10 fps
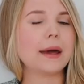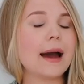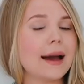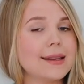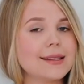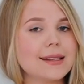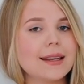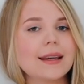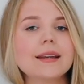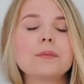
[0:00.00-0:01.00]
way I
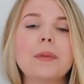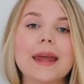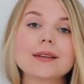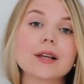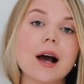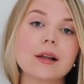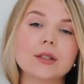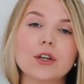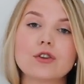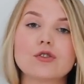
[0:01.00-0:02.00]
see it, base
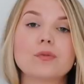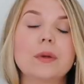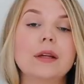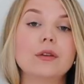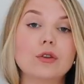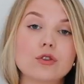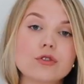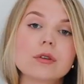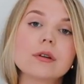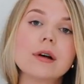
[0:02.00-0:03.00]
color should be
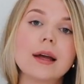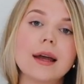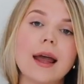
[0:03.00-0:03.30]
neutral,